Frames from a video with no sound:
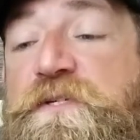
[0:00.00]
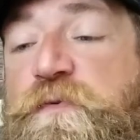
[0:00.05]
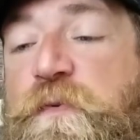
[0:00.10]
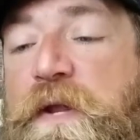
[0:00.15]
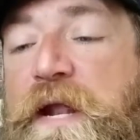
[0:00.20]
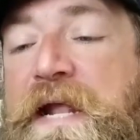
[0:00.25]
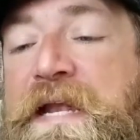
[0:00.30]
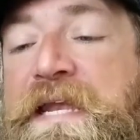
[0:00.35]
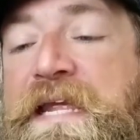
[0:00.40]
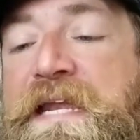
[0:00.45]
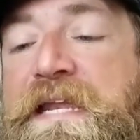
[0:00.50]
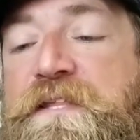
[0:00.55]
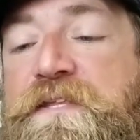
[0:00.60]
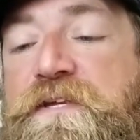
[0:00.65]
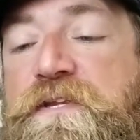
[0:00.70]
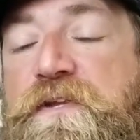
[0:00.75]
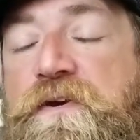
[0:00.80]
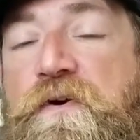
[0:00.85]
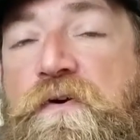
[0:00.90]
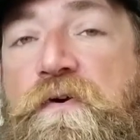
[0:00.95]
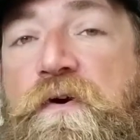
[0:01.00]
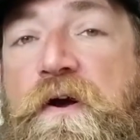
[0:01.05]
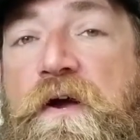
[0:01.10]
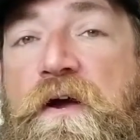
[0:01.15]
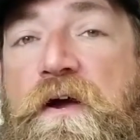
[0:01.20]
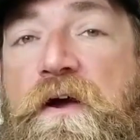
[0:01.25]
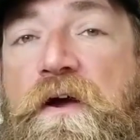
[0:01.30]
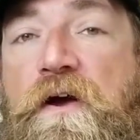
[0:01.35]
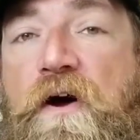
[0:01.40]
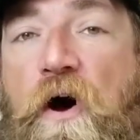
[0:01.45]
what I need it to do
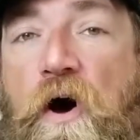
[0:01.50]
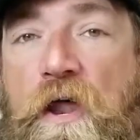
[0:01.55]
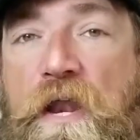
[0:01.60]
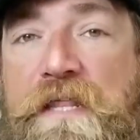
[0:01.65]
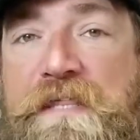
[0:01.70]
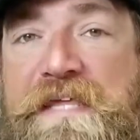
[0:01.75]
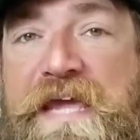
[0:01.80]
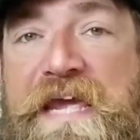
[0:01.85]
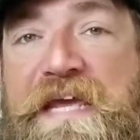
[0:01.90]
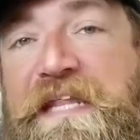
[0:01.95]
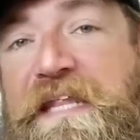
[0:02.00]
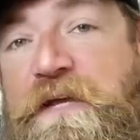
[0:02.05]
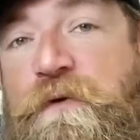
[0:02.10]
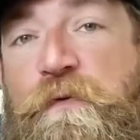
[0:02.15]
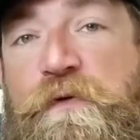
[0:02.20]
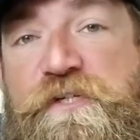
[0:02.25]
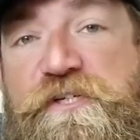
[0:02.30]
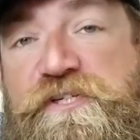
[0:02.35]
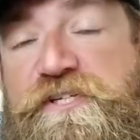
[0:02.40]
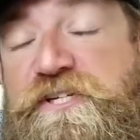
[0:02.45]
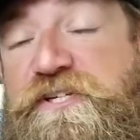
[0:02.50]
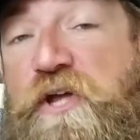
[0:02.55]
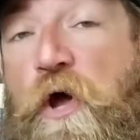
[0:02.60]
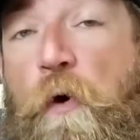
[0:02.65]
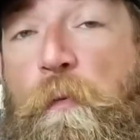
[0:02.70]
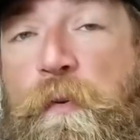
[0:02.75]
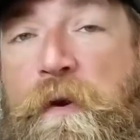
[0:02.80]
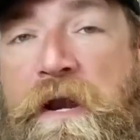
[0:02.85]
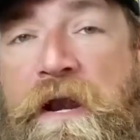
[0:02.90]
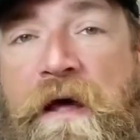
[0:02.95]
on a daily, which is just
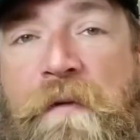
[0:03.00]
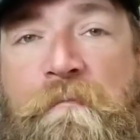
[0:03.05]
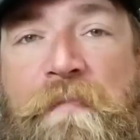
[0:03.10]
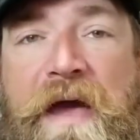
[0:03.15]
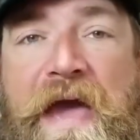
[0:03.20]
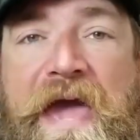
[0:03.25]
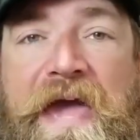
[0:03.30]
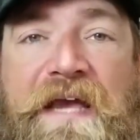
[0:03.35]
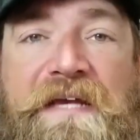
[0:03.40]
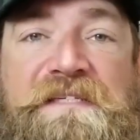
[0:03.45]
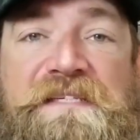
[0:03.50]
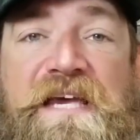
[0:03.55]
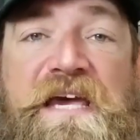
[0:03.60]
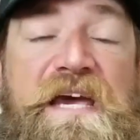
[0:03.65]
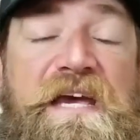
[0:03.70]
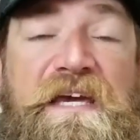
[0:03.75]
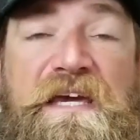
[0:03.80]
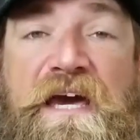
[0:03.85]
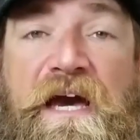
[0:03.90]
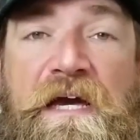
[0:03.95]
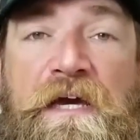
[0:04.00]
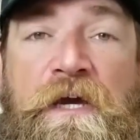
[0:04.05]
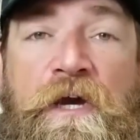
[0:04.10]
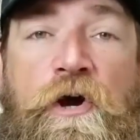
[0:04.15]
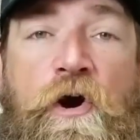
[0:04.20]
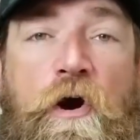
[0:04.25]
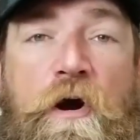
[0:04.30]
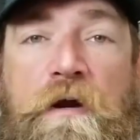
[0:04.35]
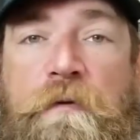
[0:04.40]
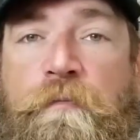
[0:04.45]
opening up bags, cutting
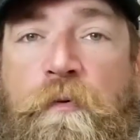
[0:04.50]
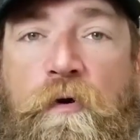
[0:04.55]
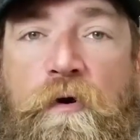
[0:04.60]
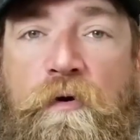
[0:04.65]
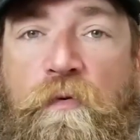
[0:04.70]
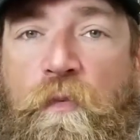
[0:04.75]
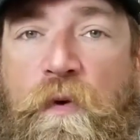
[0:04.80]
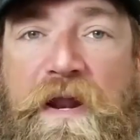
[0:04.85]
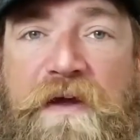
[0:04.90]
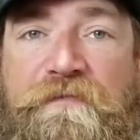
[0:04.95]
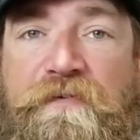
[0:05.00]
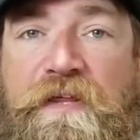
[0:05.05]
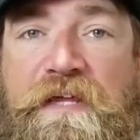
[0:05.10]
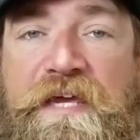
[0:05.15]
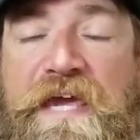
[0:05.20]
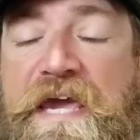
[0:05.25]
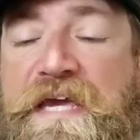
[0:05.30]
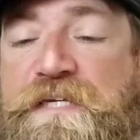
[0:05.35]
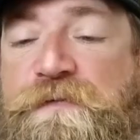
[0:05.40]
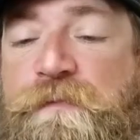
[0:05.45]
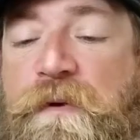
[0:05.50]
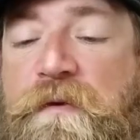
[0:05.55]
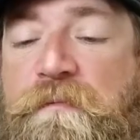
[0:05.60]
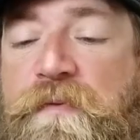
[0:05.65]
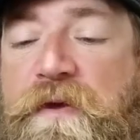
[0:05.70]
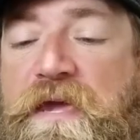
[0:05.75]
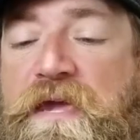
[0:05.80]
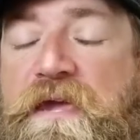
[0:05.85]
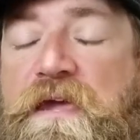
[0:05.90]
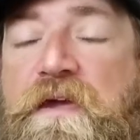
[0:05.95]
cardboard, whatever the case may
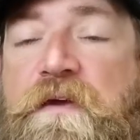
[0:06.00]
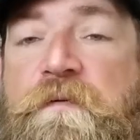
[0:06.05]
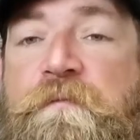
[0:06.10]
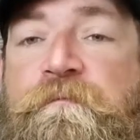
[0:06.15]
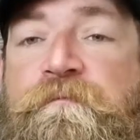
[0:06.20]
be.